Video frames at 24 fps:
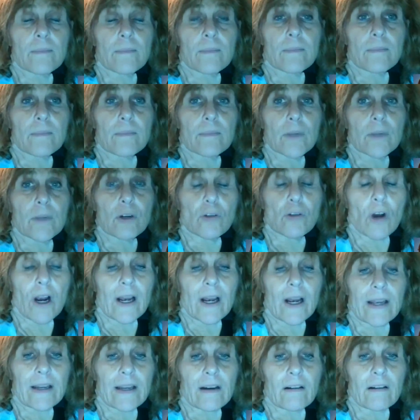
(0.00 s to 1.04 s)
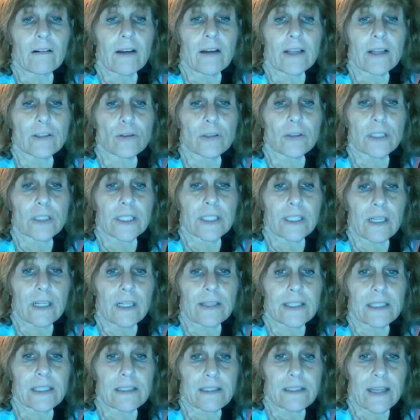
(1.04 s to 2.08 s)
McGraw-Hill and you click on the
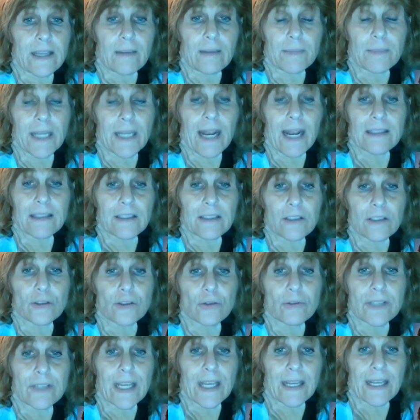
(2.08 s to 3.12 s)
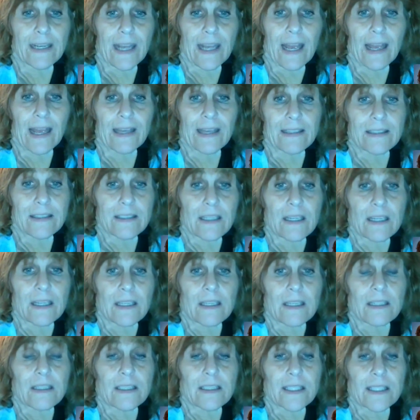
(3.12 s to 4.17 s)
exam, it has the due date as
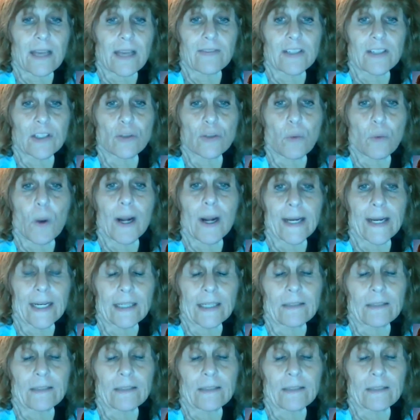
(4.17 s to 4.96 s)
7/20.